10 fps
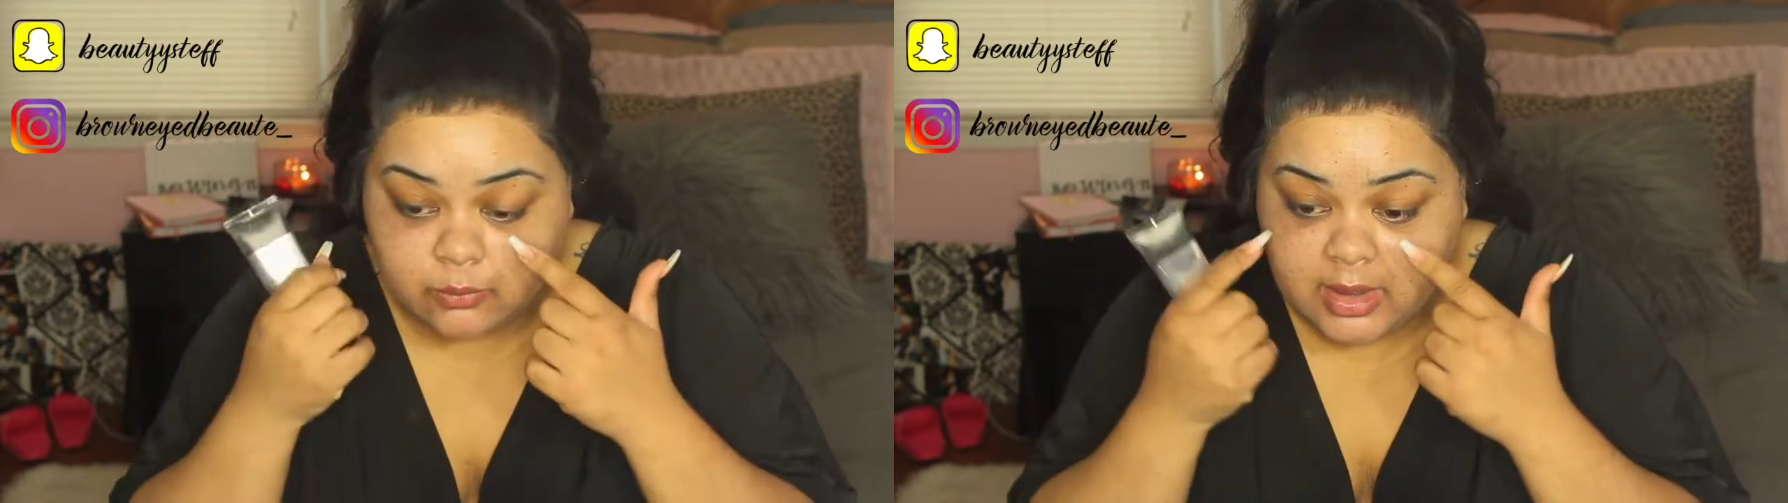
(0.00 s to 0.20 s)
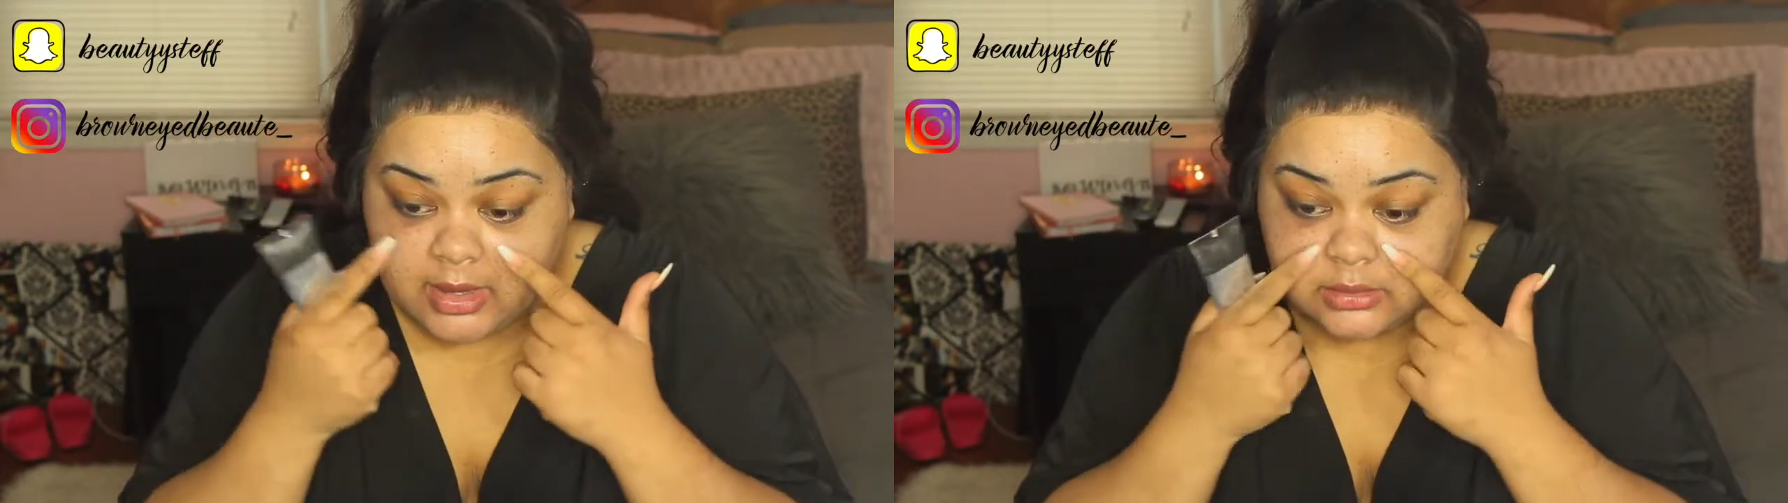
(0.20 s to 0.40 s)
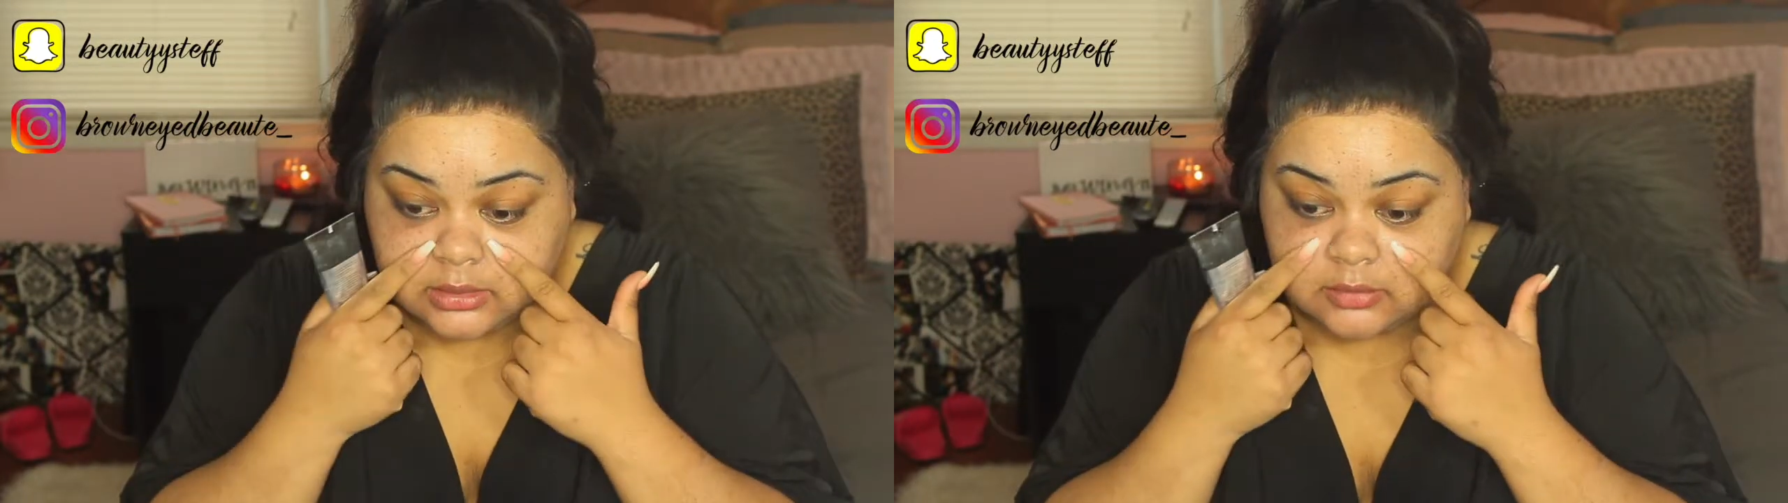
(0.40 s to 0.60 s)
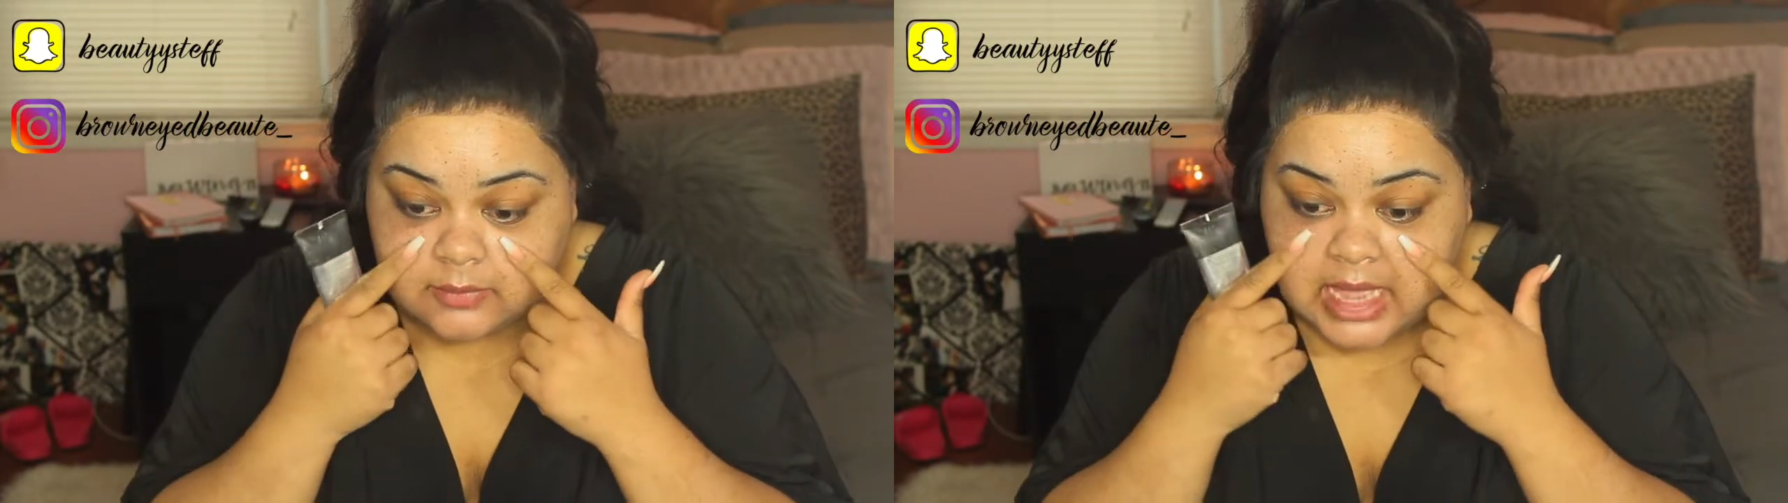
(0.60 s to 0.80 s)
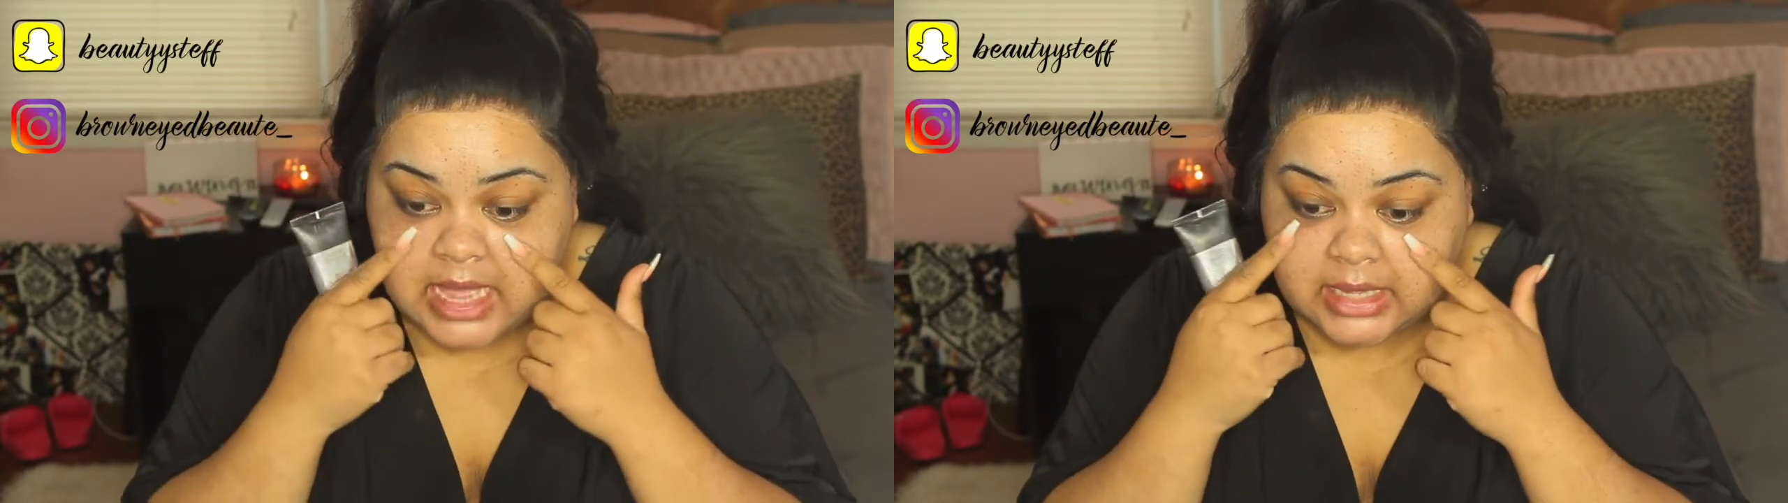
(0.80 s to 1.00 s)
and right underneath
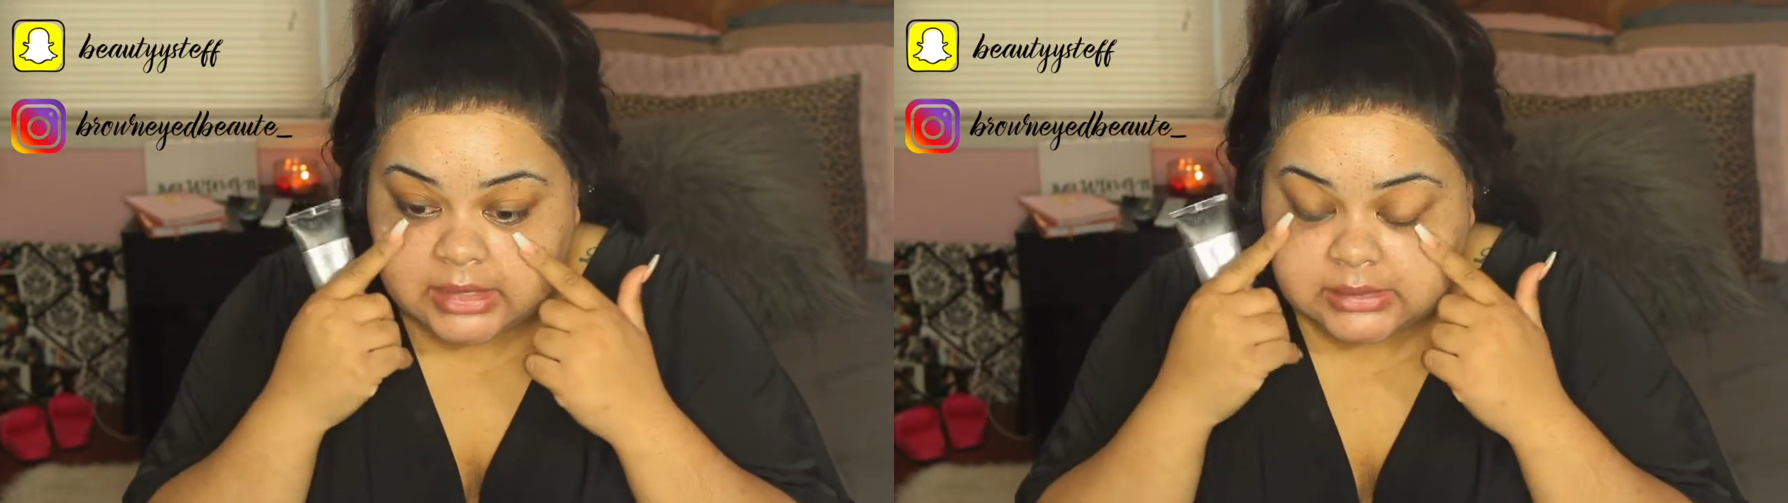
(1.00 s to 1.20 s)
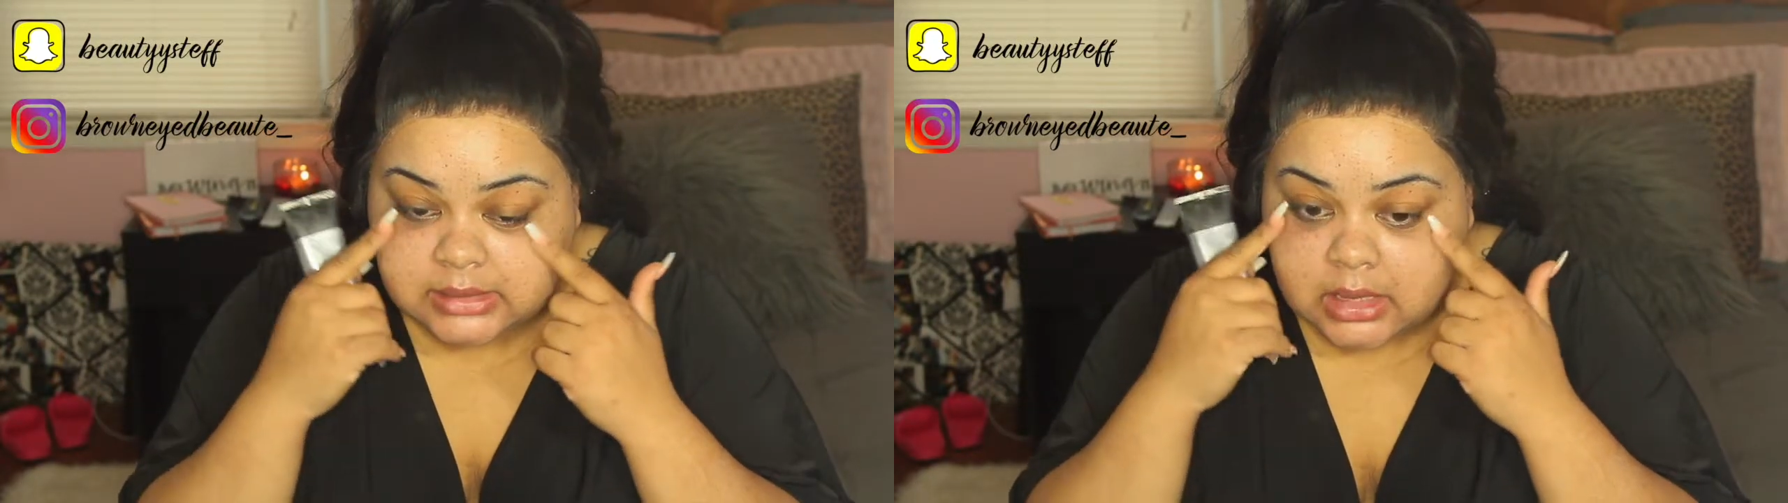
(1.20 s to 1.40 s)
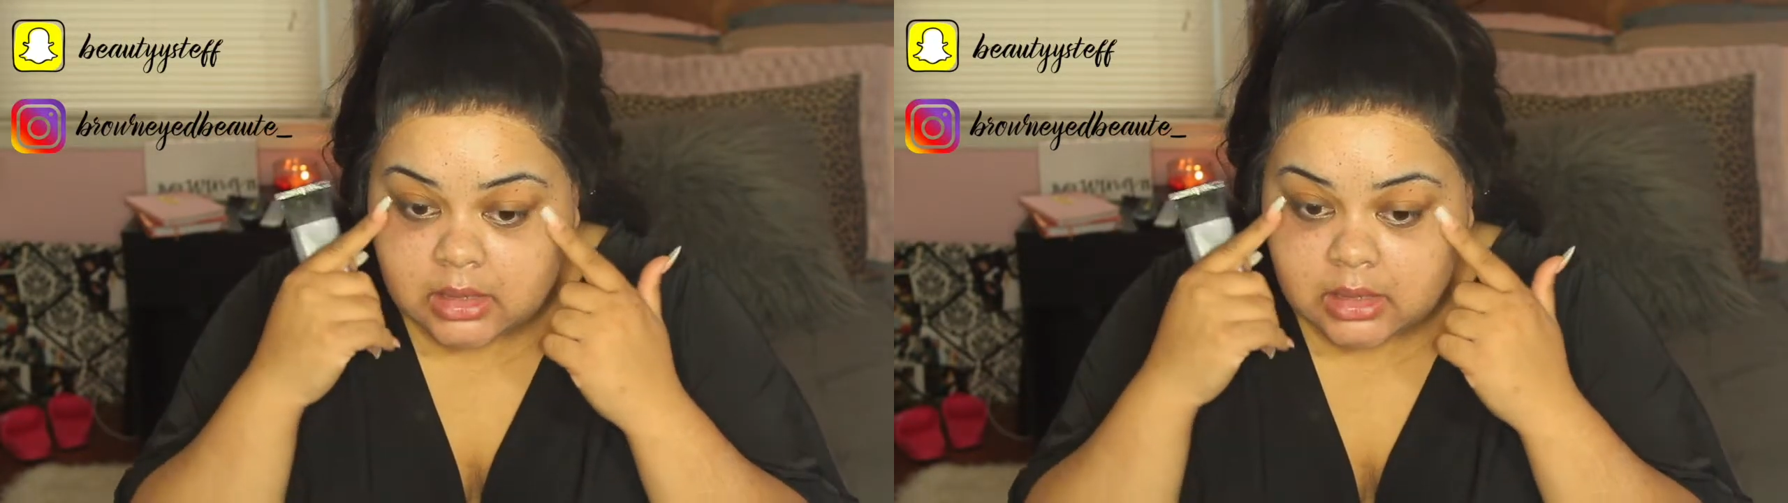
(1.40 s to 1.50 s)
my eyes,